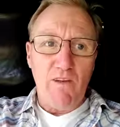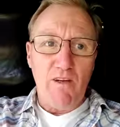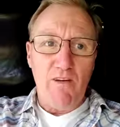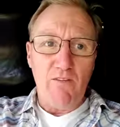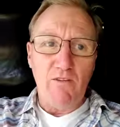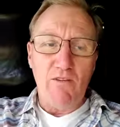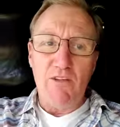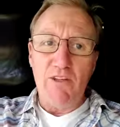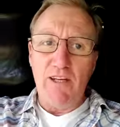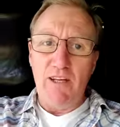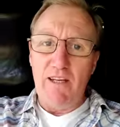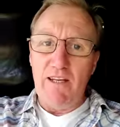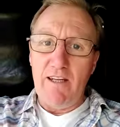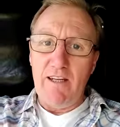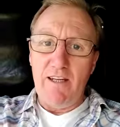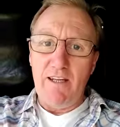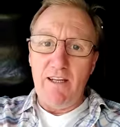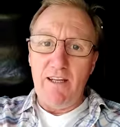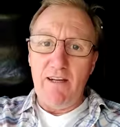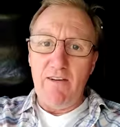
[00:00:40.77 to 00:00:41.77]
I've got to get
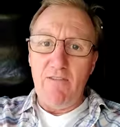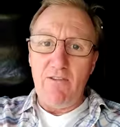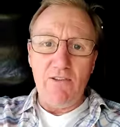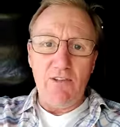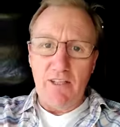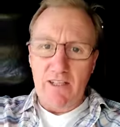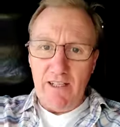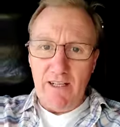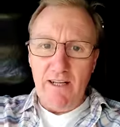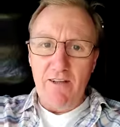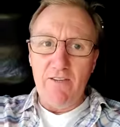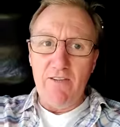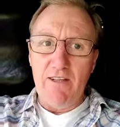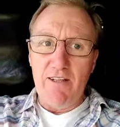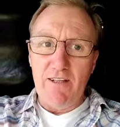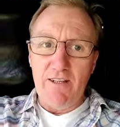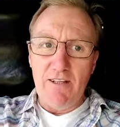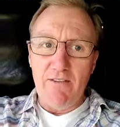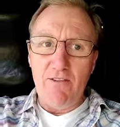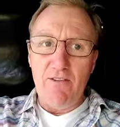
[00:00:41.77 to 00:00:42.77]
out
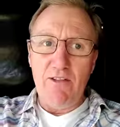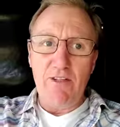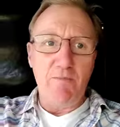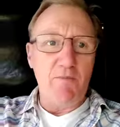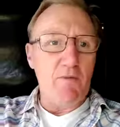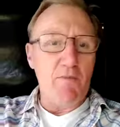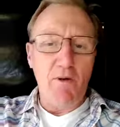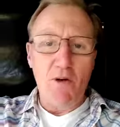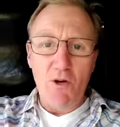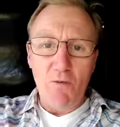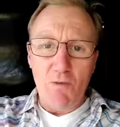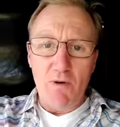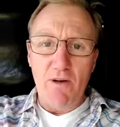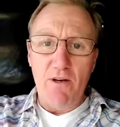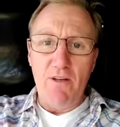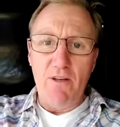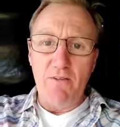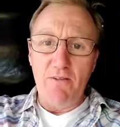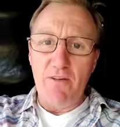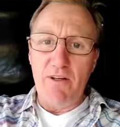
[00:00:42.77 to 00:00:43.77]
there. I've got to be
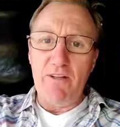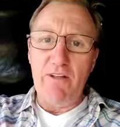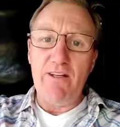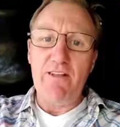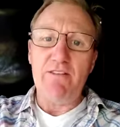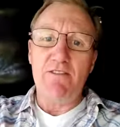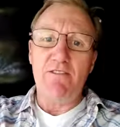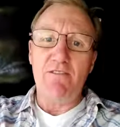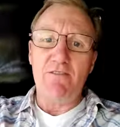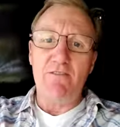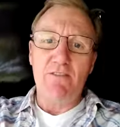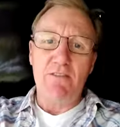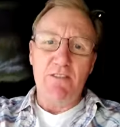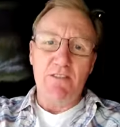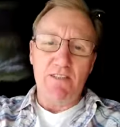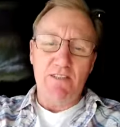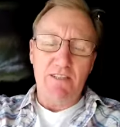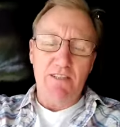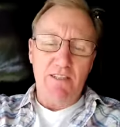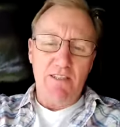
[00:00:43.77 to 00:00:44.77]
mobile. I need to
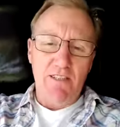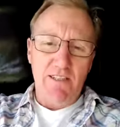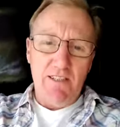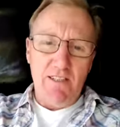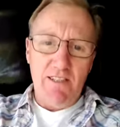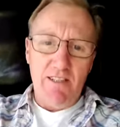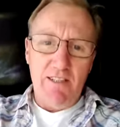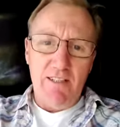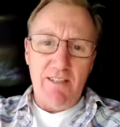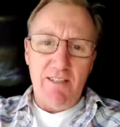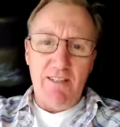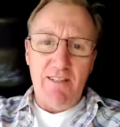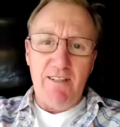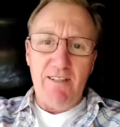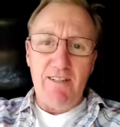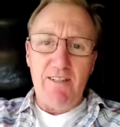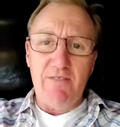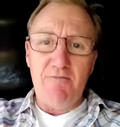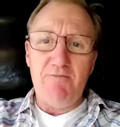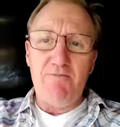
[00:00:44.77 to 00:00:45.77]

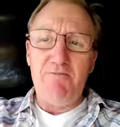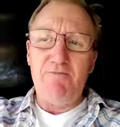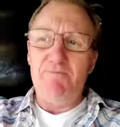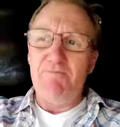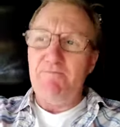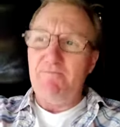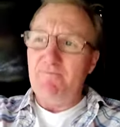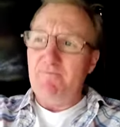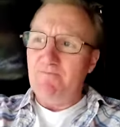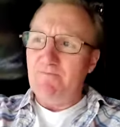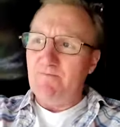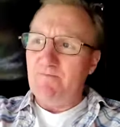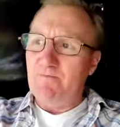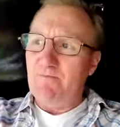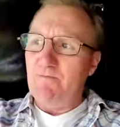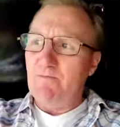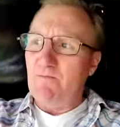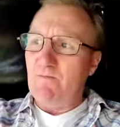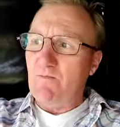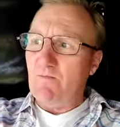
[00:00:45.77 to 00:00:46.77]
be
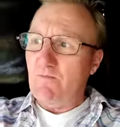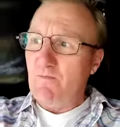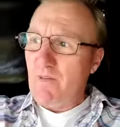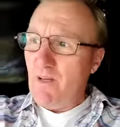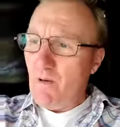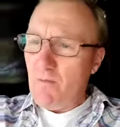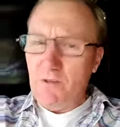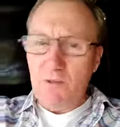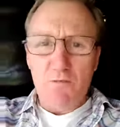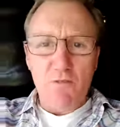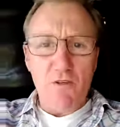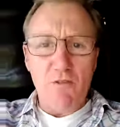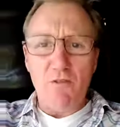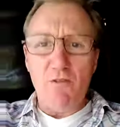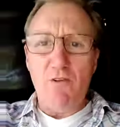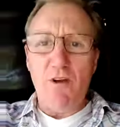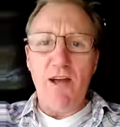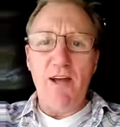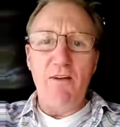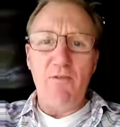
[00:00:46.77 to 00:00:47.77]
able to move
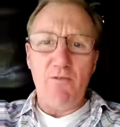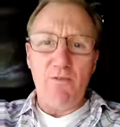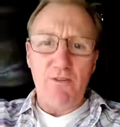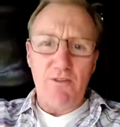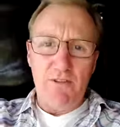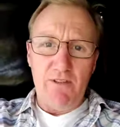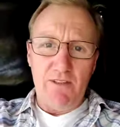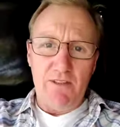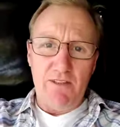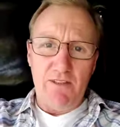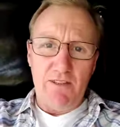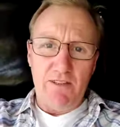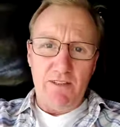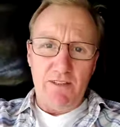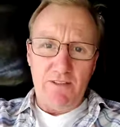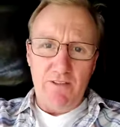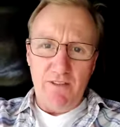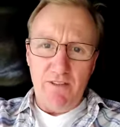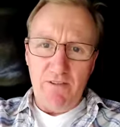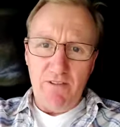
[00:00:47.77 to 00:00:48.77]
around,
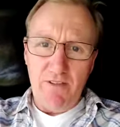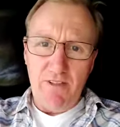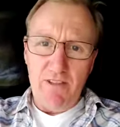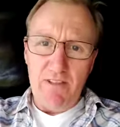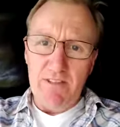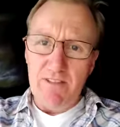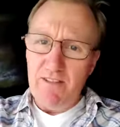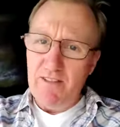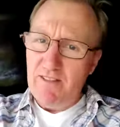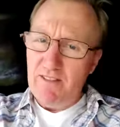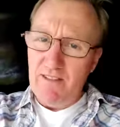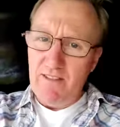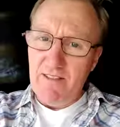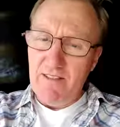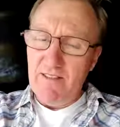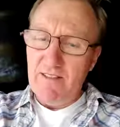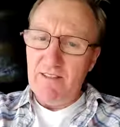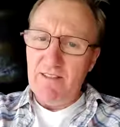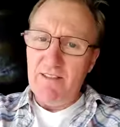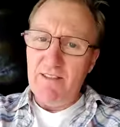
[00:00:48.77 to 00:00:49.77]
because I think the
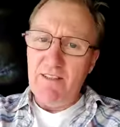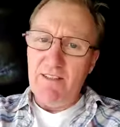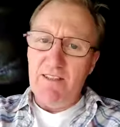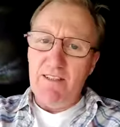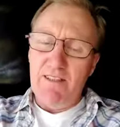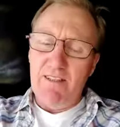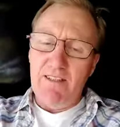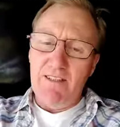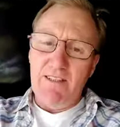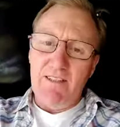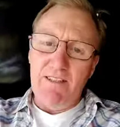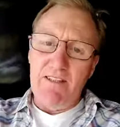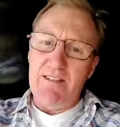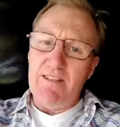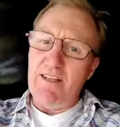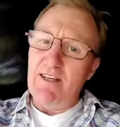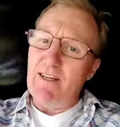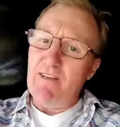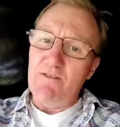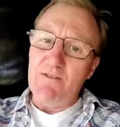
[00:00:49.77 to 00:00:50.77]
cities and
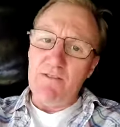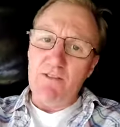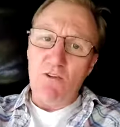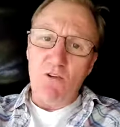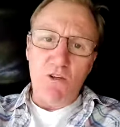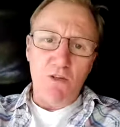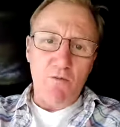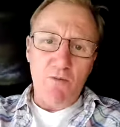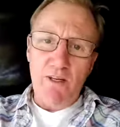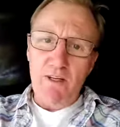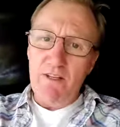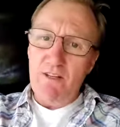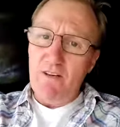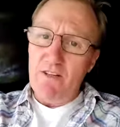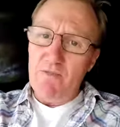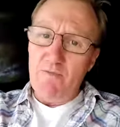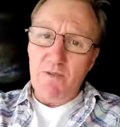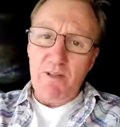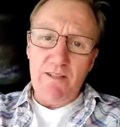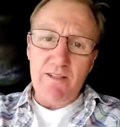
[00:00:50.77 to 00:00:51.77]
towns are not going to be a
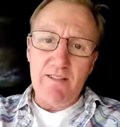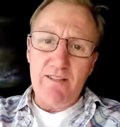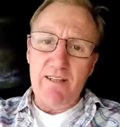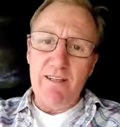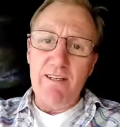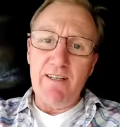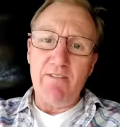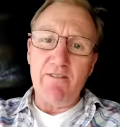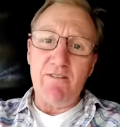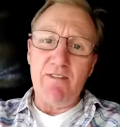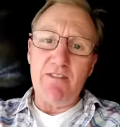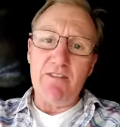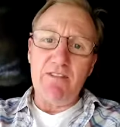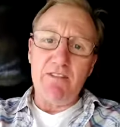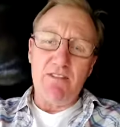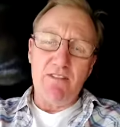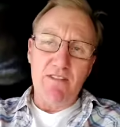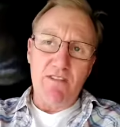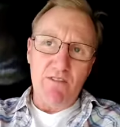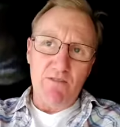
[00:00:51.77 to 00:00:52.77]
nice place to live. This
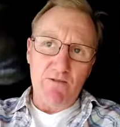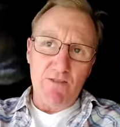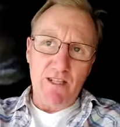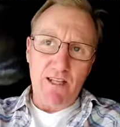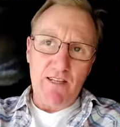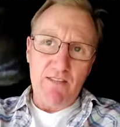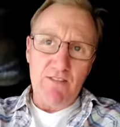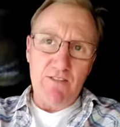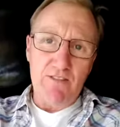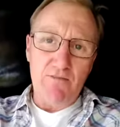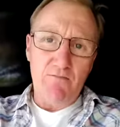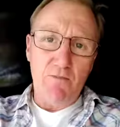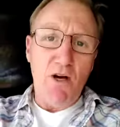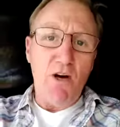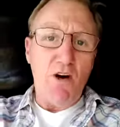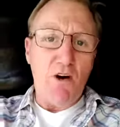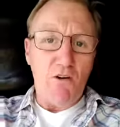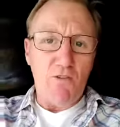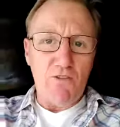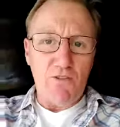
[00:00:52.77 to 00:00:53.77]
is last
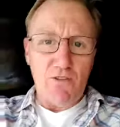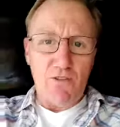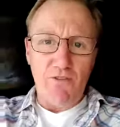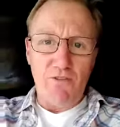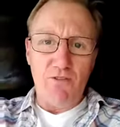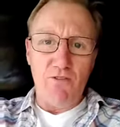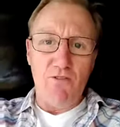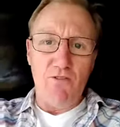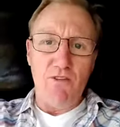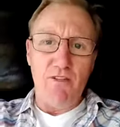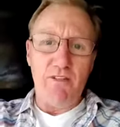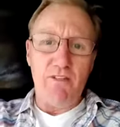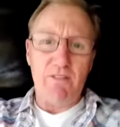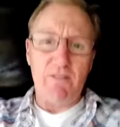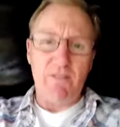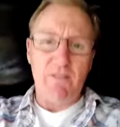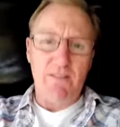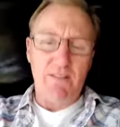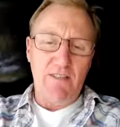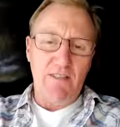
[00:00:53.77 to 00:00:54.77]
March I thought
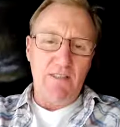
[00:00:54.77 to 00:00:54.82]
this,